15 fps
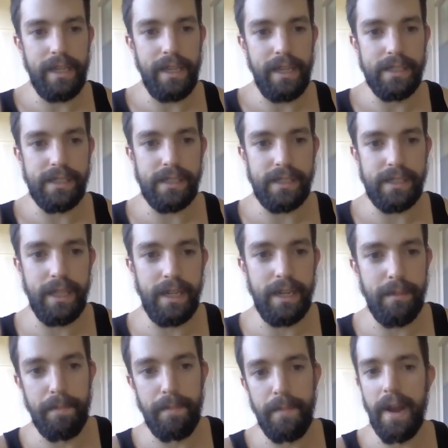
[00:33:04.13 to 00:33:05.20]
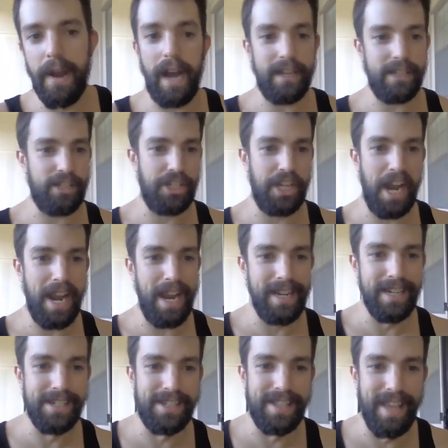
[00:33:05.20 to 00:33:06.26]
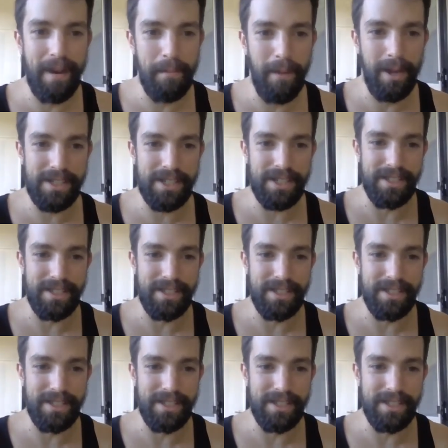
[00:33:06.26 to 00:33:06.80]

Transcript: it's gonna not change that much,